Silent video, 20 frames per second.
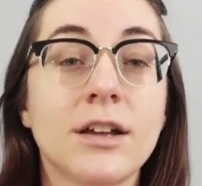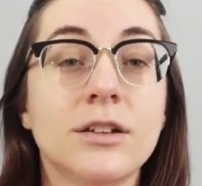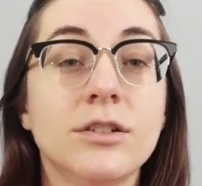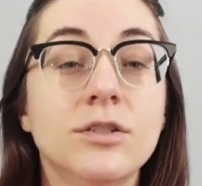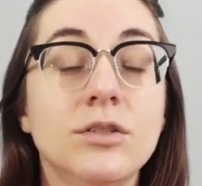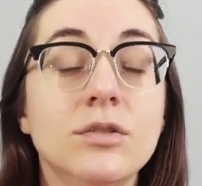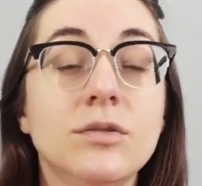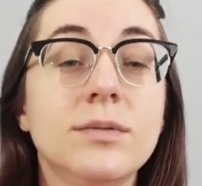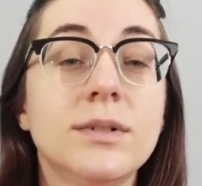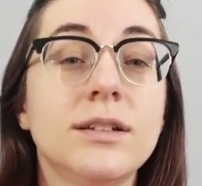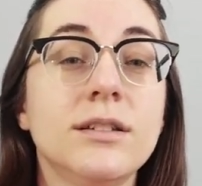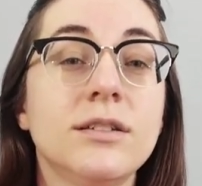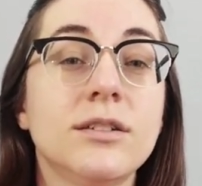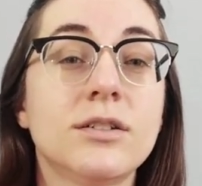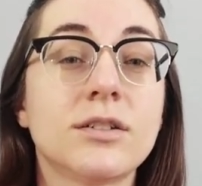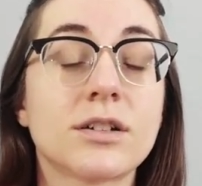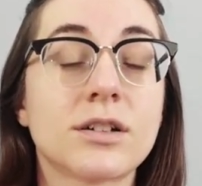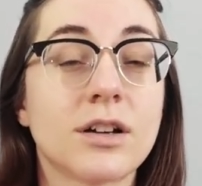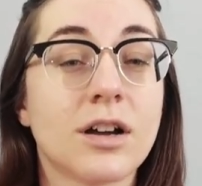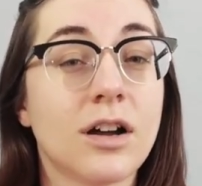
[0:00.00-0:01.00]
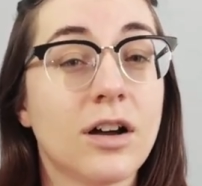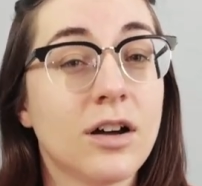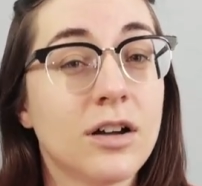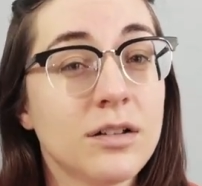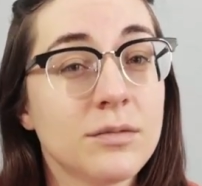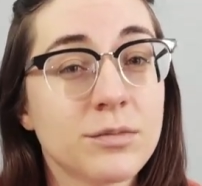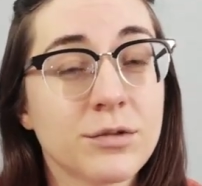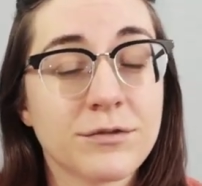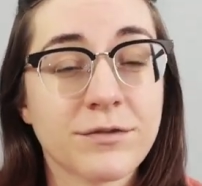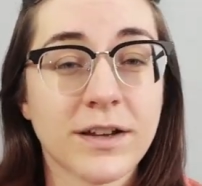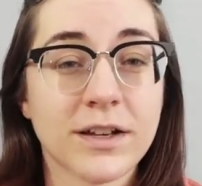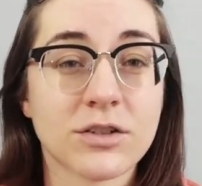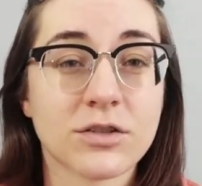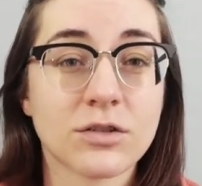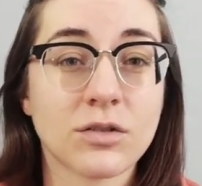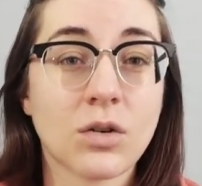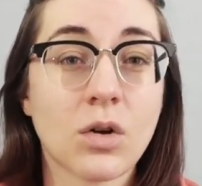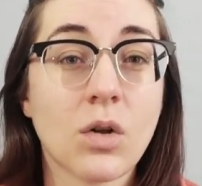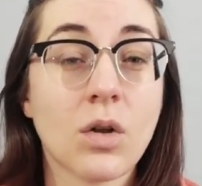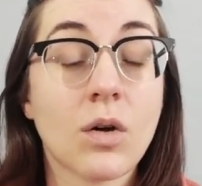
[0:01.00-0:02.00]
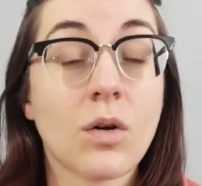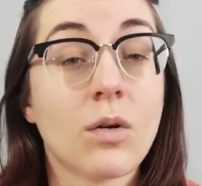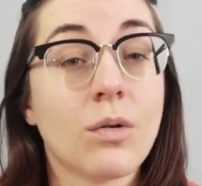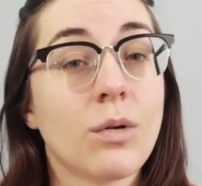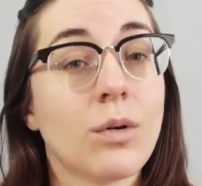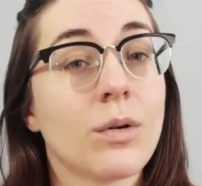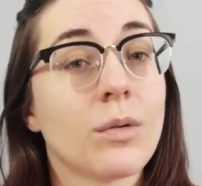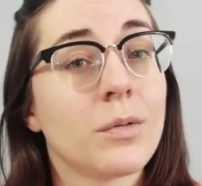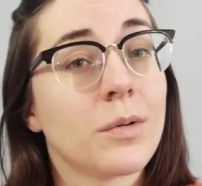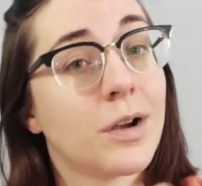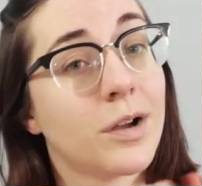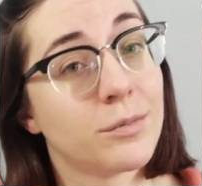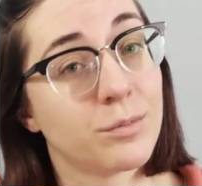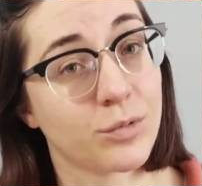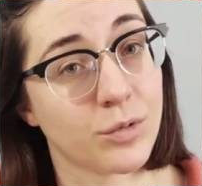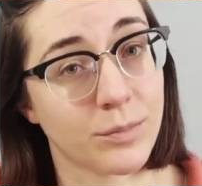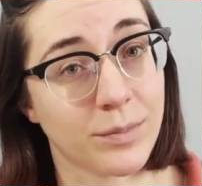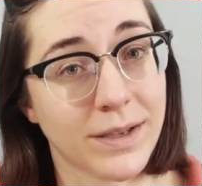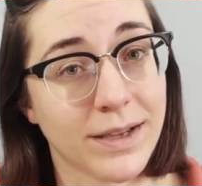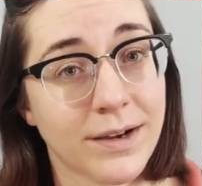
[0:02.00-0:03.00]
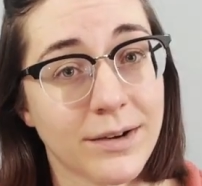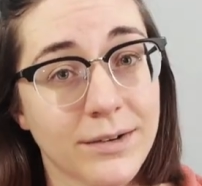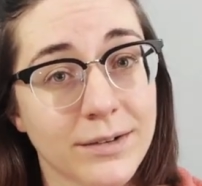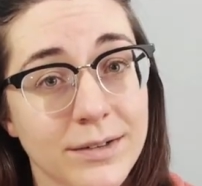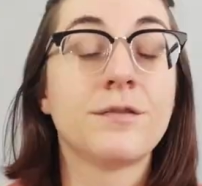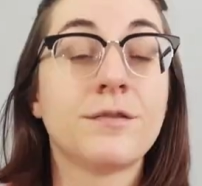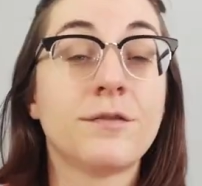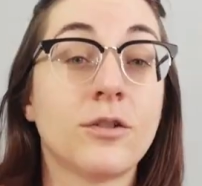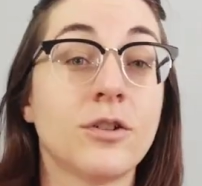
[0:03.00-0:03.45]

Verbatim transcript: you will look unprofessional or unprepared.